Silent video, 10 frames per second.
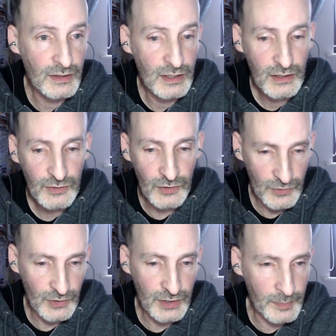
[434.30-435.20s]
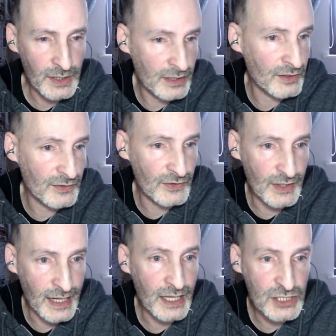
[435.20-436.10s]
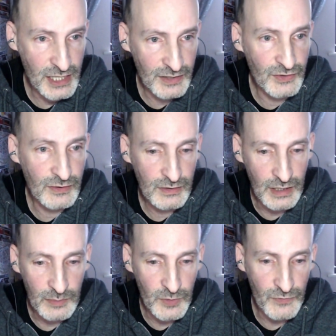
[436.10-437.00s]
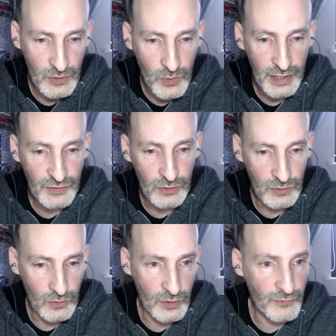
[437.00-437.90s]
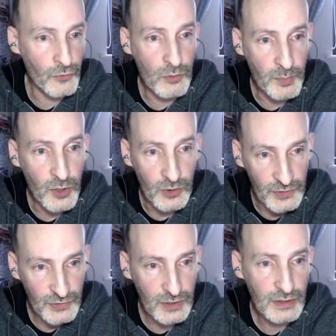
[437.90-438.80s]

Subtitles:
So typically this is an AJAX type of request or a form post